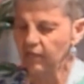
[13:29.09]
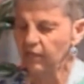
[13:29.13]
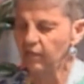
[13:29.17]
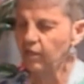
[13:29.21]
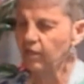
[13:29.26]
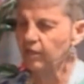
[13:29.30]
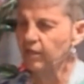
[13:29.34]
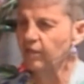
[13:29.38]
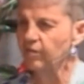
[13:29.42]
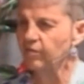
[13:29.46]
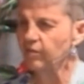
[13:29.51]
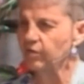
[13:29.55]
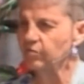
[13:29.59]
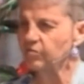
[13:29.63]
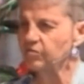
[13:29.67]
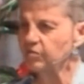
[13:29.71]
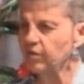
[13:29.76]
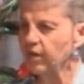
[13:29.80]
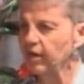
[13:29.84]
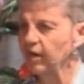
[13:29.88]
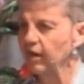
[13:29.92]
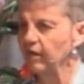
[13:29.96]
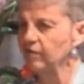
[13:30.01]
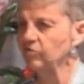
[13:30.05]
Look at those
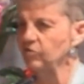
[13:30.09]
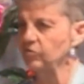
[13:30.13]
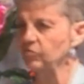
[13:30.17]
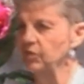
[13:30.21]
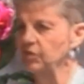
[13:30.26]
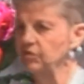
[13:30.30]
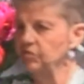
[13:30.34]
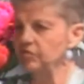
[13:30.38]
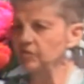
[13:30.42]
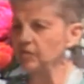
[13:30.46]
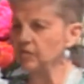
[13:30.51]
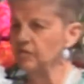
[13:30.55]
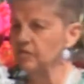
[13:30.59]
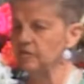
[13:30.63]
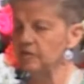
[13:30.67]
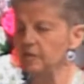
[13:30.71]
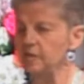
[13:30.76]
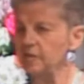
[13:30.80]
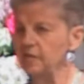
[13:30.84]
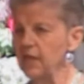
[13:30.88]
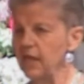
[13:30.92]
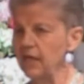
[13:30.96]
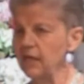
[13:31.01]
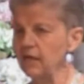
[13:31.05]
characteristics
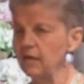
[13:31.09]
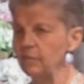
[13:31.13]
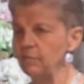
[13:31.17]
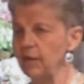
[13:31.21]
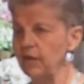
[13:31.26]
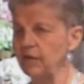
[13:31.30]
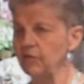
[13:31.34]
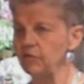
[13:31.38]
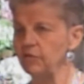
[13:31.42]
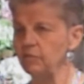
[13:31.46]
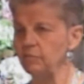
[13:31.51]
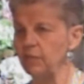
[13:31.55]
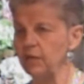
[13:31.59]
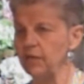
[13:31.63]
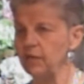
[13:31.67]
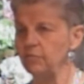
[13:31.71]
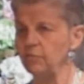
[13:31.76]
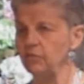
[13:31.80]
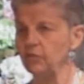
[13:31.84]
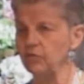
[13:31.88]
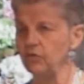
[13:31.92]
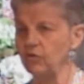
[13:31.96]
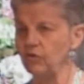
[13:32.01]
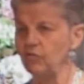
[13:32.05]
and think about the
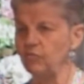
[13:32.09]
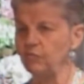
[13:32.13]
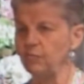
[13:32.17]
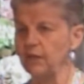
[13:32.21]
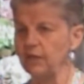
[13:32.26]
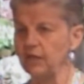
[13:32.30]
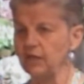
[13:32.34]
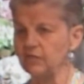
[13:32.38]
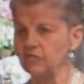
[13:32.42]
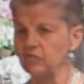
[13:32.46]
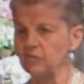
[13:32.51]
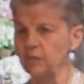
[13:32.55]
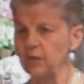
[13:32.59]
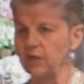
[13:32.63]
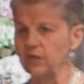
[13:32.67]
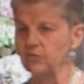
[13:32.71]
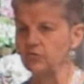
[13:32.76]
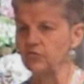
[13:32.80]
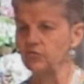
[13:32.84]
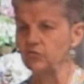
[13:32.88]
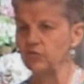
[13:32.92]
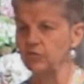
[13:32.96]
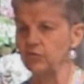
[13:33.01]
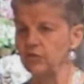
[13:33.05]
people you've been
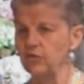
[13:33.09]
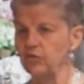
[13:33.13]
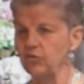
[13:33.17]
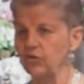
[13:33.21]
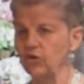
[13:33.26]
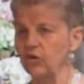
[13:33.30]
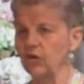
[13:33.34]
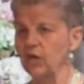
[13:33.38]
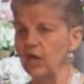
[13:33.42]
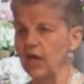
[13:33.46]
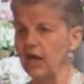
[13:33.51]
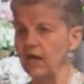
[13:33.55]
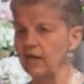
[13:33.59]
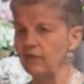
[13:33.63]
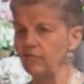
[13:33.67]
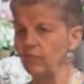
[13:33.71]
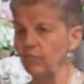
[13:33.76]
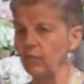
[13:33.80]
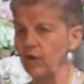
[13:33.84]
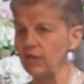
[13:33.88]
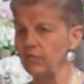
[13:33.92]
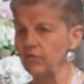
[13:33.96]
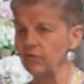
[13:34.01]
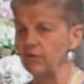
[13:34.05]
exposed to in your
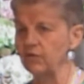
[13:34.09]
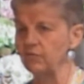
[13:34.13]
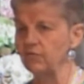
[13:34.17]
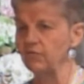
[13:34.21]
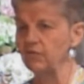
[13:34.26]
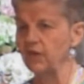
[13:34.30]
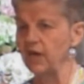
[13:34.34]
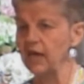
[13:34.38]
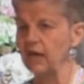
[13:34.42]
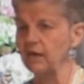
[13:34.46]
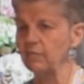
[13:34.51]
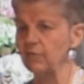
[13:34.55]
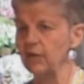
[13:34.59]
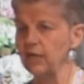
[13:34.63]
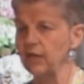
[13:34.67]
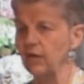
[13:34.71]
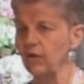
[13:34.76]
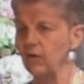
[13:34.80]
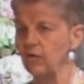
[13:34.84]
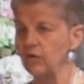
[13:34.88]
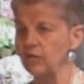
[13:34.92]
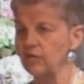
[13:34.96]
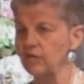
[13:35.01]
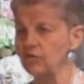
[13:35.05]
life, whether in
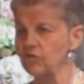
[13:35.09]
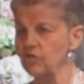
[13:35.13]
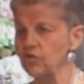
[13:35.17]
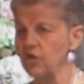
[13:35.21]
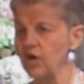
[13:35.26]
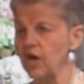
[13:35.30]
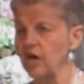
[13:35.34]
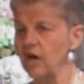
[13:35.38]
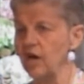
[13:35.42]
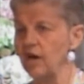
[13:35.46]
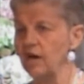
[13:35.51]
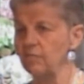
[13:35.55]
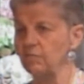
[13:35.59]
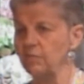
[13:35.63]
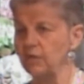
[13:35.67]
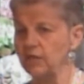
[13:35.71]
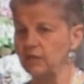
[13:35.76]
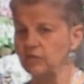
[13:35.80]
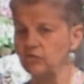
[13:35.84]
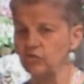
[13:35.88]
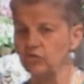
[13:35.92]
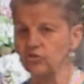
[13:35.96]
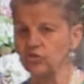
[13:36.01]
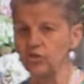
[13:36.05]
family, on the job,
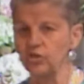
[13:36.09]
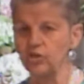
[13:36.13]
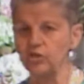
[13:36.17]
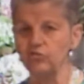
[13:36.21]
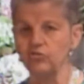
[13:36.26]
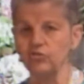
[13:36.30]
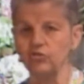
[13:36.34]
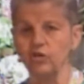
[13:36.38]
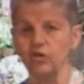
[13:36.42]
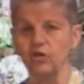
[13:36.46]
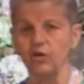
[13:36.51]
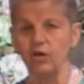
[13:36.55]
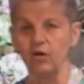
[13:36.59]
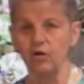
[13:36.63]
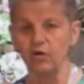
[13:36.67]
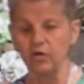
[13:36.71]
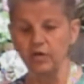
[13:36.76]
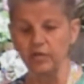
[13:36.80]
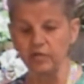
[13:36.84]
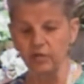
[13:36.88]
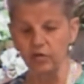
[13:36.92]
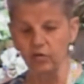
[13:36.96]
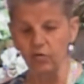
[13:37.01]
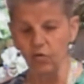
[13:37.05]
in church,
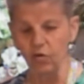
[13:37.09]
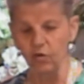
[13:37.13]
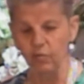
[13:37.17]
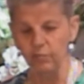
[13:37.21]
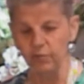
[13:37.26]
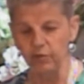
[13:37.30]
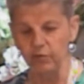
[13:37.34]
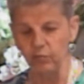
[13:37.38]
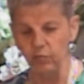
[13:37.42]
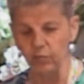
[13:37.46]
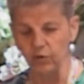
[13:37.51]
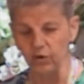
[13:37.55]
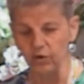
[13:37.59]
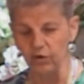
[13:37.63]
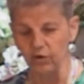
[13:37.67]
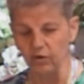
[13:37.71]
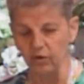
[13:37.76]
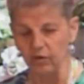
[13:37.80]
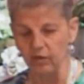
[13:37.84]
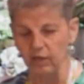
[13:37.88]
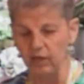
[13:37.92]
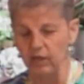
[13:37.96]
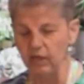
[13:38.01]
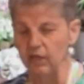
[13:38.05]
or in the corporate
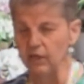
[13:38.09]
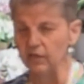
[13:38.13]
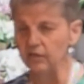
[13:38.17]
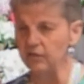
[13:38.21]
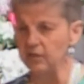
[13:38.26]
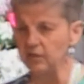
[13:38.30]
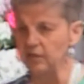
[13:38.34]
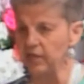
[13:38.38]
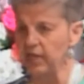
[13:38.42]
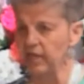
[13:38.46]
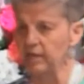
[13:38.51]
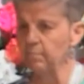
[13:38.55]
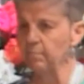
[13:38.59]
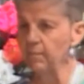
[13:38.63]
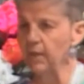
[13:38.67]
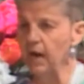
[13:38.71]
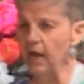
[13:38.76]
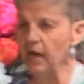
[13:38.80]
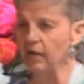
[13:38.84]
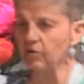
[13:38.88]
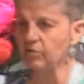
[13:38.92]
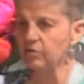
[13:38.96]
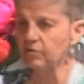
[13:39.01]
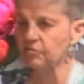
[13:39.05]
world. Did they
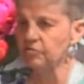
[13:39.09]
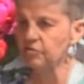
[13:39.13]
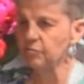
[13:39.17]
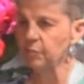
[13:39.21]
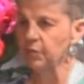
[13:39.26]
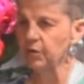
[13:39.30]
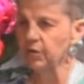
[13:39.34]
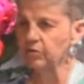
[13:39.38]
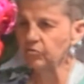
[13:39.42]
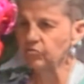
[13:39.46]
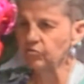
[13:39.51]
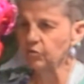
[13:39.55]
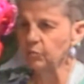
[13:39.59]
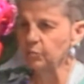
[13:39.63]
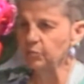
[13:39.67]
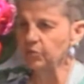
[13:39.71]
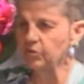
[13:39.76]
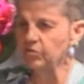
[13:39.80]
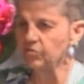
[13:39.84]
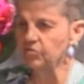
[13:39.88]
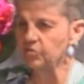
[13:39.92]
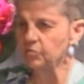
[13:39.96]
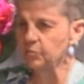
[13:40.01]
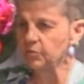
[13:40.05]
model spiritual
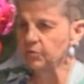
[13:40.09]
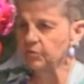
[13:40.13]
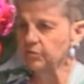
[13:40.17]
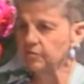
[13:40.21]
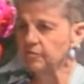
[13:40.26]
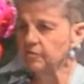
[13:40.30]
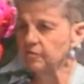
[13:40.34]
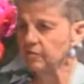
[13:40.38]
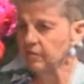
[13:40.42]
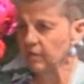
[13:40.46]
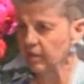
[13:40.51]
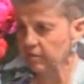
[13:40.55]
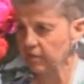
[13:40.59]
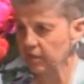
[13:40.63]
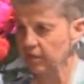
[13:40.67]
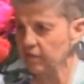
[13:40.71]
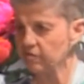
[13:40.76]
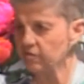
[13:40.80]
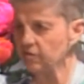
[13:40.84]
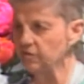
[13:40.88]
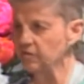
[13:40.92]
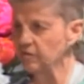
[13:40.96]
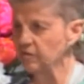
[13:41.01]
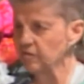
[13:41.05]
principles? Now,
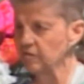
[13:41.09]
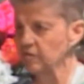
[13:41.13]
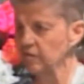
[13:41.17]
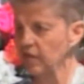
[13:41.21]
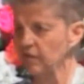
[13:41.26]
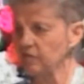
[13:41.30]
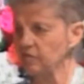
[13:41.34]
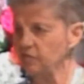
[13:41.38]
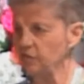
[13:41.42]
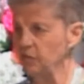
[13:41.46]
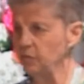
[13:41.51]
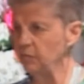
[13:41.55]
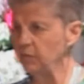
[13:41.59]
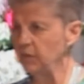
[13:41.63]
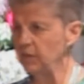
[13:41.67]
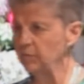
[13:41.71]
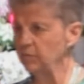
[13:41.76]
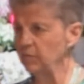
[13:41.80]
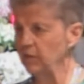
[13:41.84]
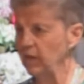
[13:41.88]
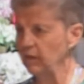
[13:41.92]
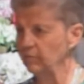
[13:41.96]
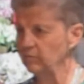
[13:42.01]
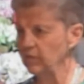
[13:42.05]
these are successful
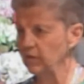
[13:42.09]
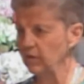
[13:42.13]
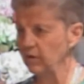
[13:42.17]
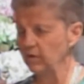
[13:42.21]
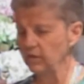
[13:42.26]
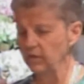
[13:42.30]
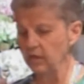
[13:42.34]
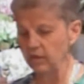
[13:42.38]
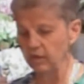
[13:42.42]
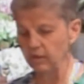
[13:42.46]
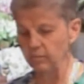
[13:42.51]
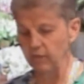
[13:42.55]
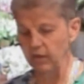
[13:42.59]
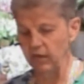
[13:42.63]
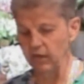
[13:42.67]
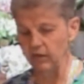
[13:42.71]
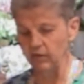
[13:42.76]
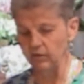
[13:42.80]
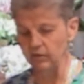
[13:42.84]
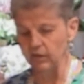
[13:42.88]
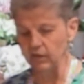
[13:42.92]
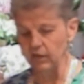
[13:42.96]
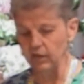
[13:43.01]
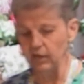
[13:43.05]
people I'm talking
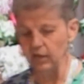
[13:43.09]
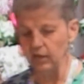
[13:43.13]
about.